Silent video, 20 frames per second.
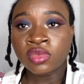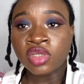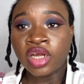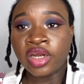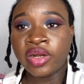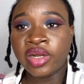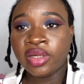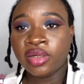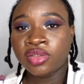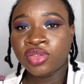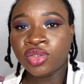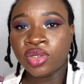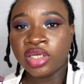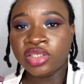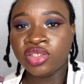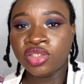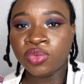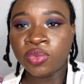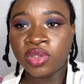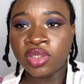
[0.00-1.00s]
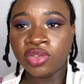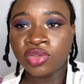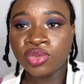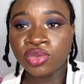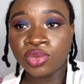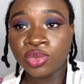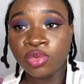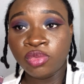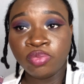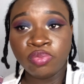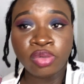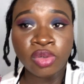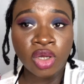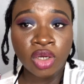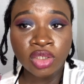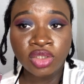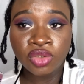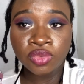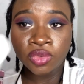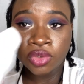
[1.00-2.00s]
All right, so I just wanted to
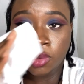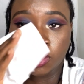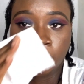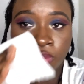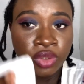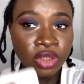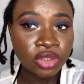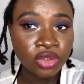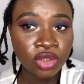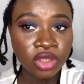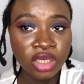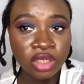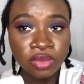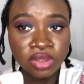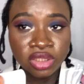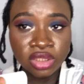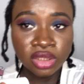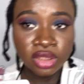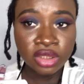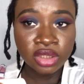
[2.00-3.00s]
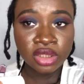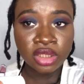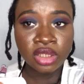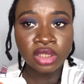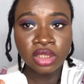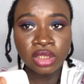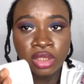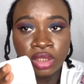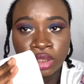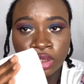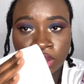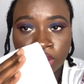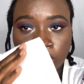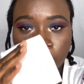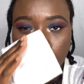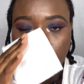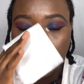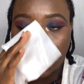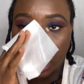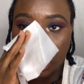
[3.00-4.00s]
blot real quick so that we can see
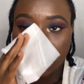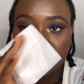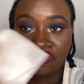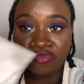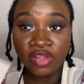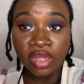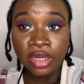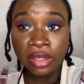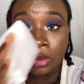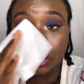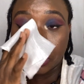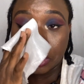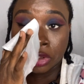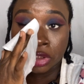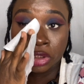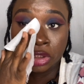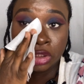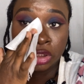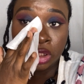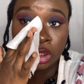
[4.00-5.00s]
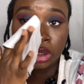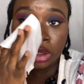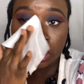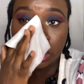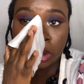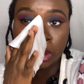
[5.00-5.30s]
if that does anything.